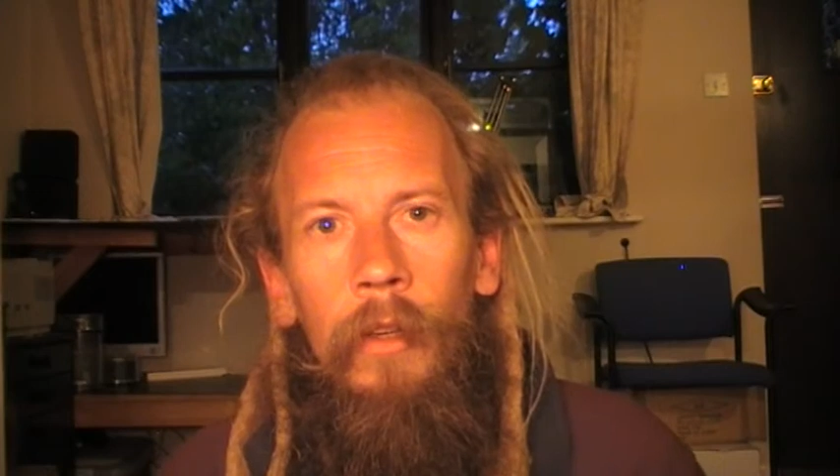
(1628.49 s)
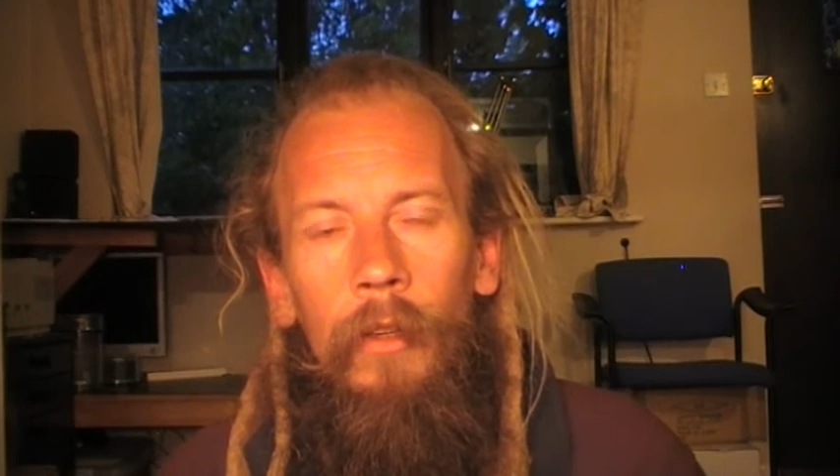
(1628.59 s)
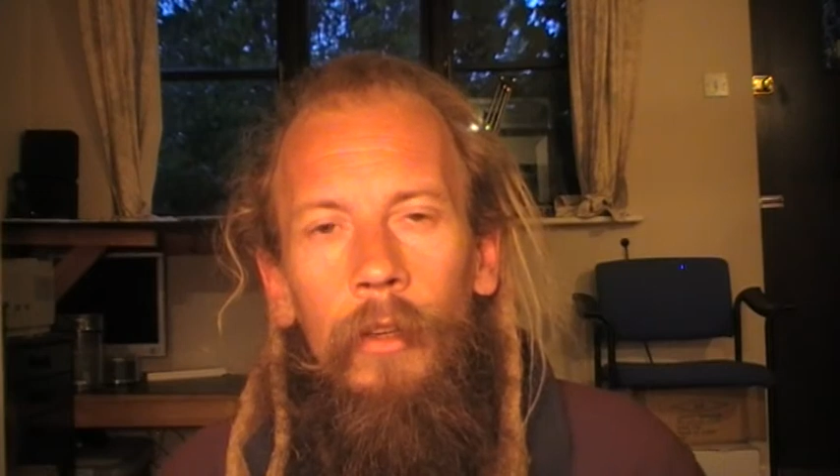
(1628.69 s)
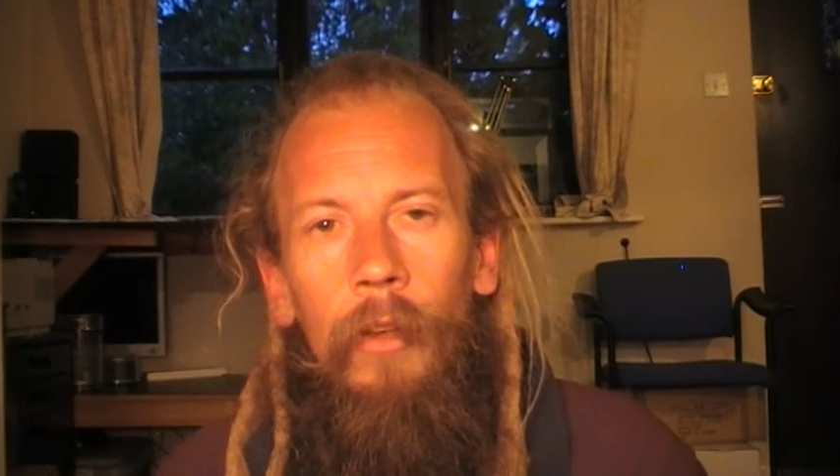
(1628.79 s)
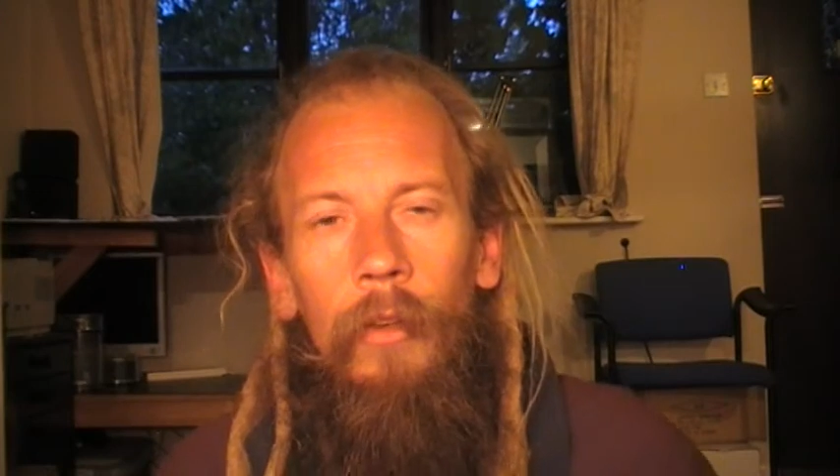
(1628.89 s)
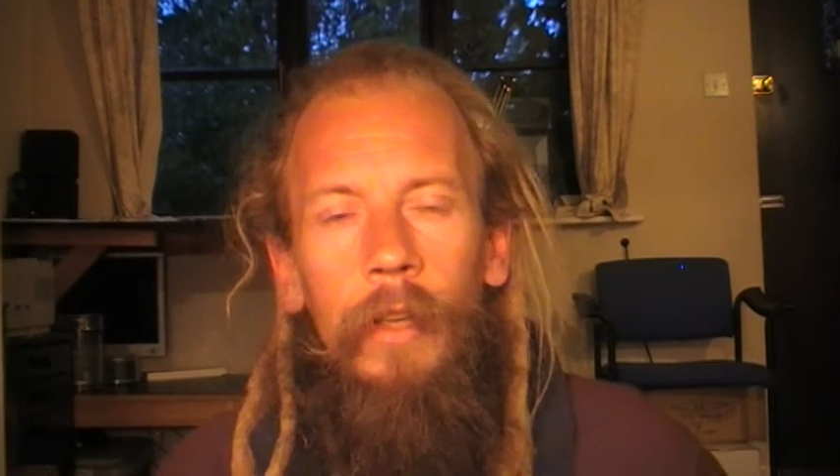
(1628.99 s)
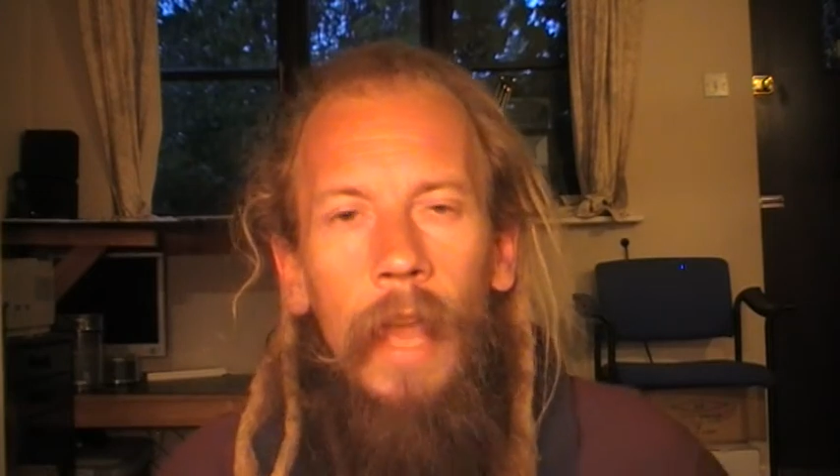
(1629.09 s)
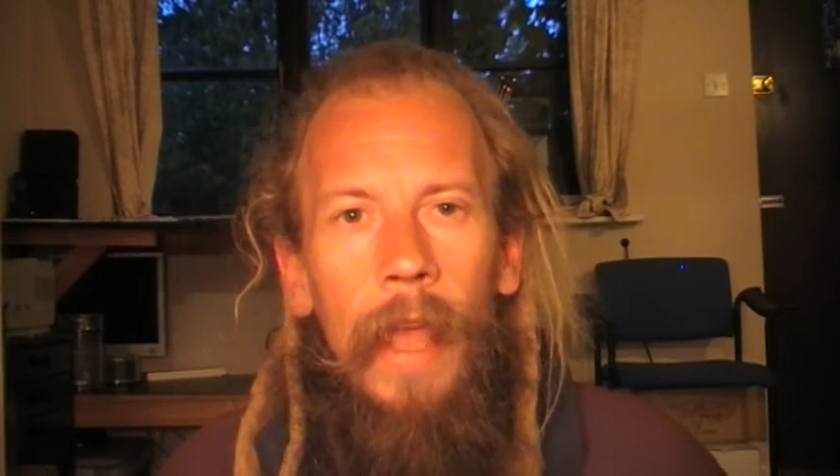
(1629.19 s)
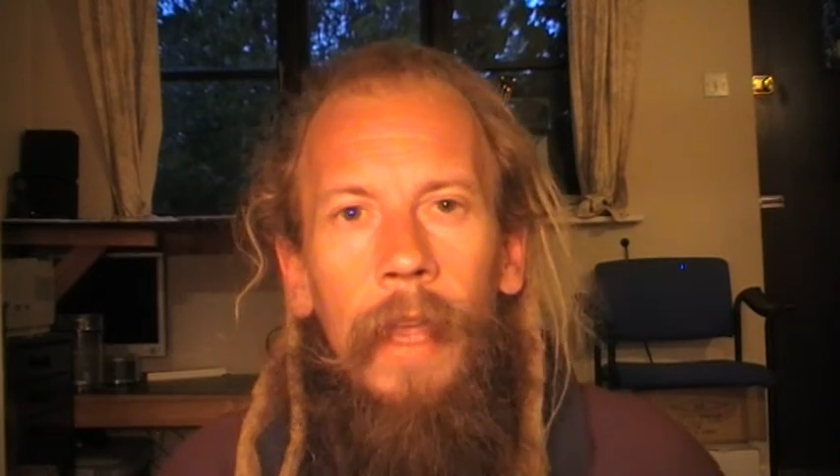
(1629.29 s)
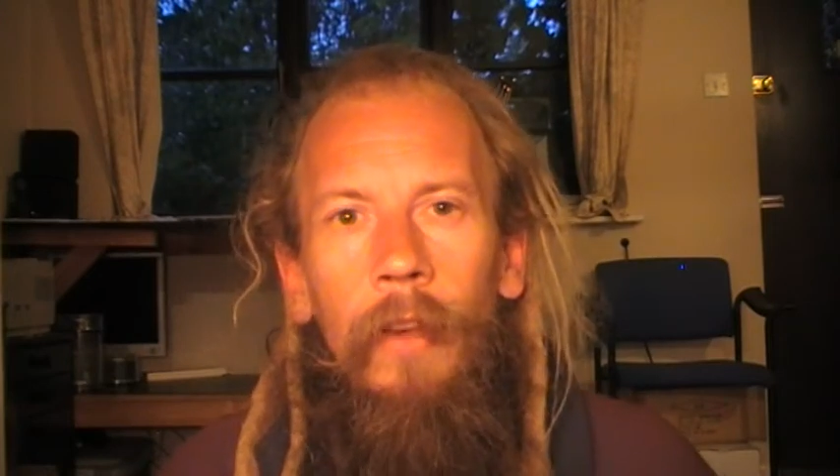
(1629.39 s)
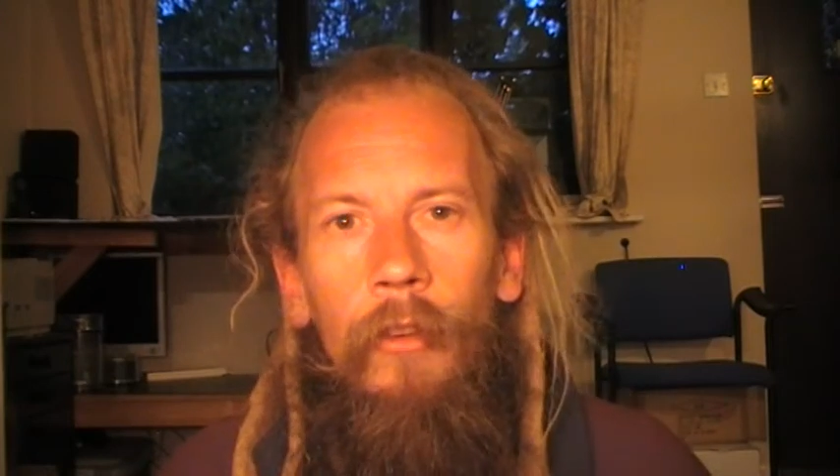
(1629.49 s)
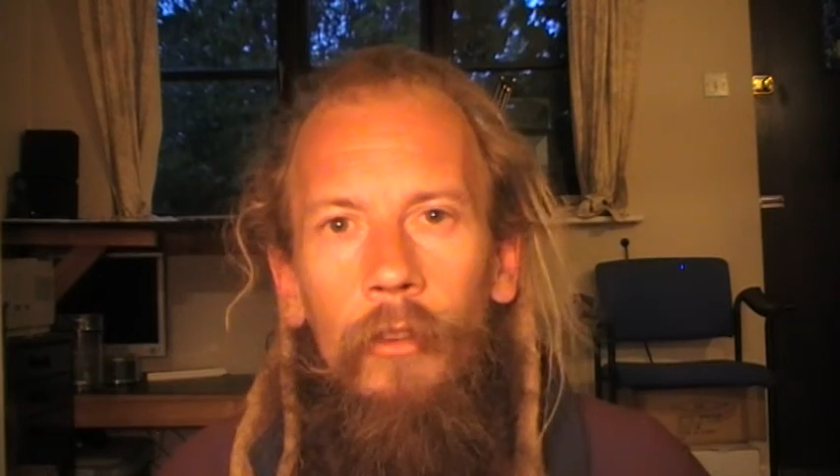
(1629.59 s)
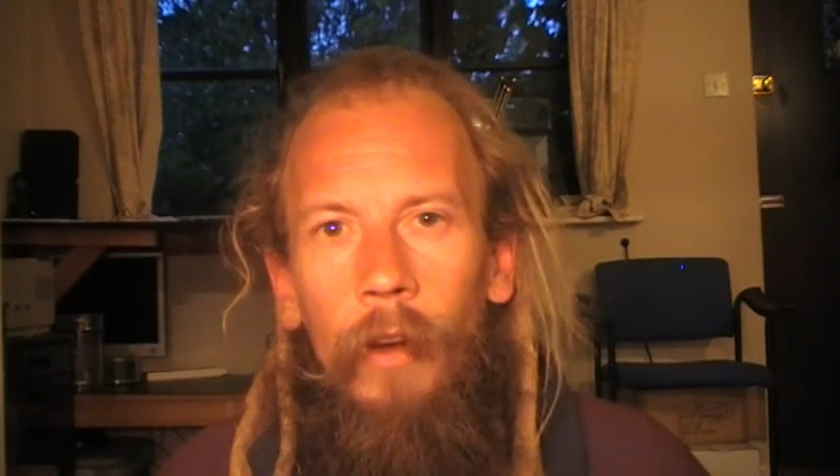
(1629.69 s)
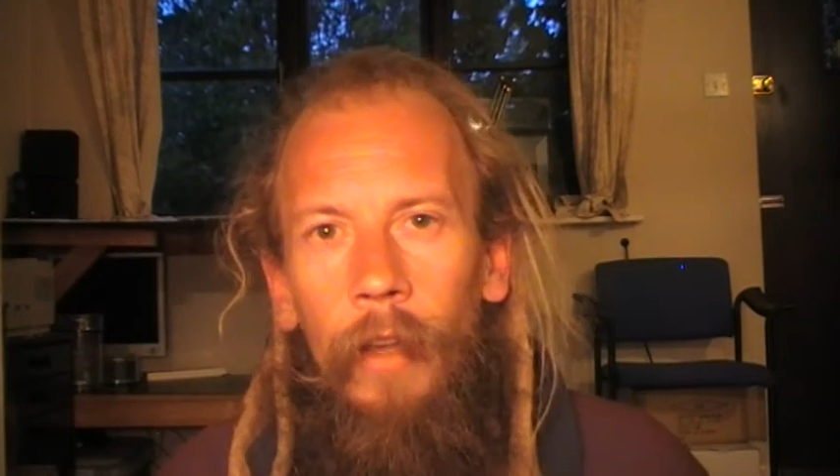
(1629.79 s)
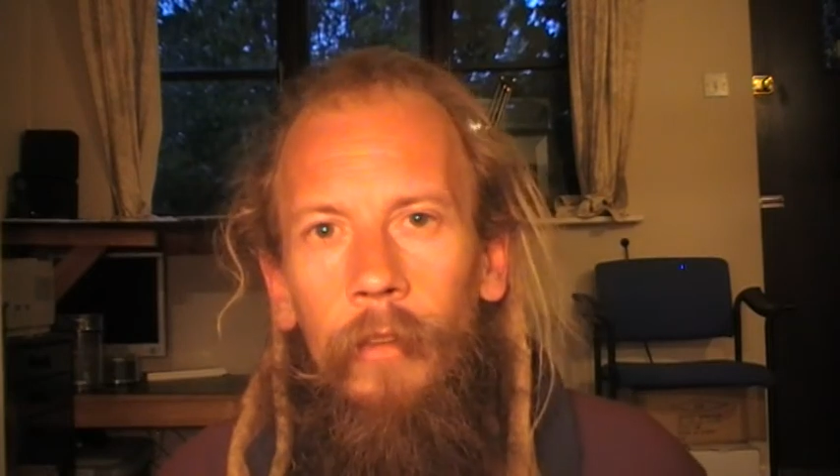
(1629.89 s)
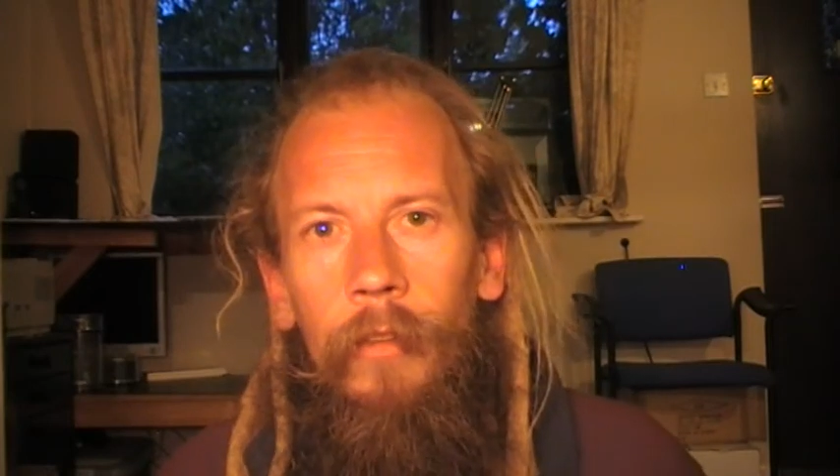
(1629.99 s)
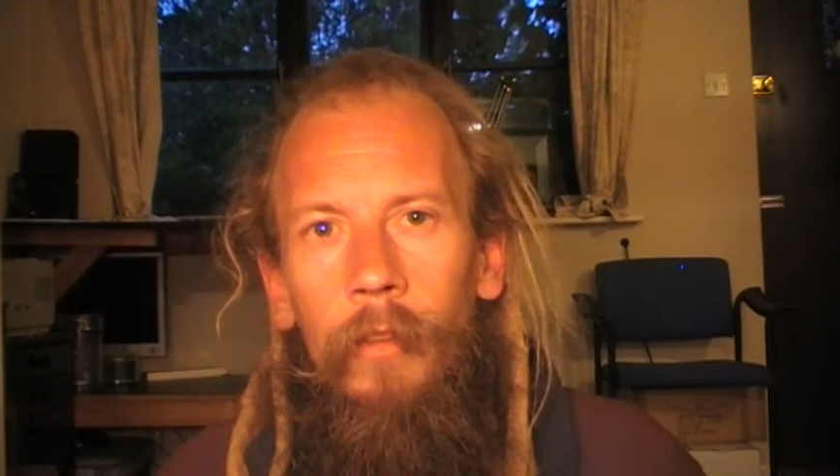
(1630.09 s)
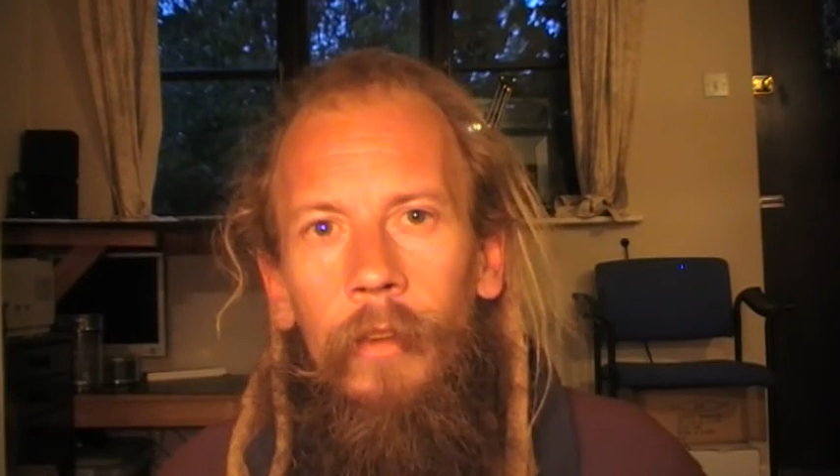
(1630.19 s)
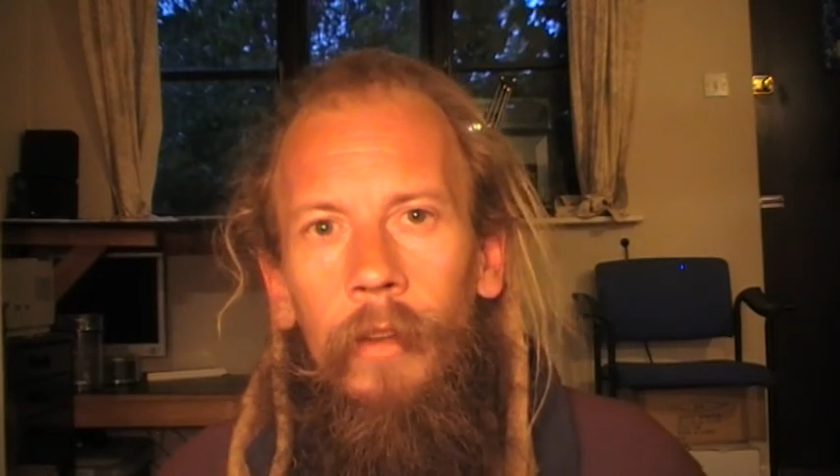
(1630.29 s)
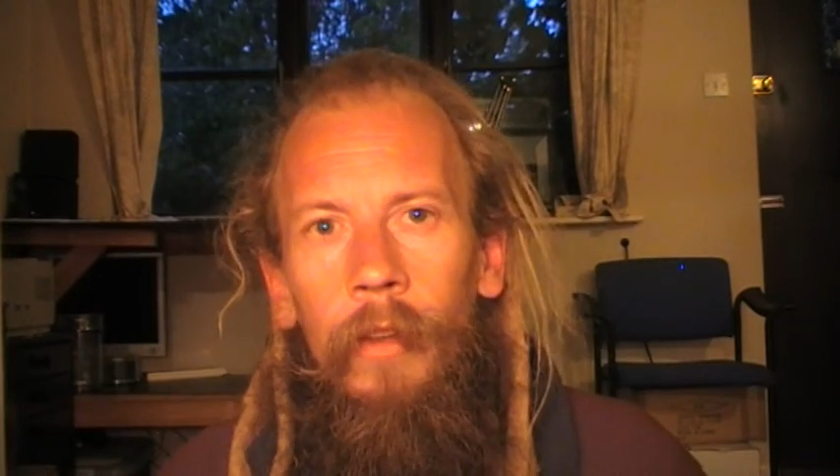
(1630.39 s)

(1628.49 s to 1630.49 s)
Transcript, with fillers: you know, get interest,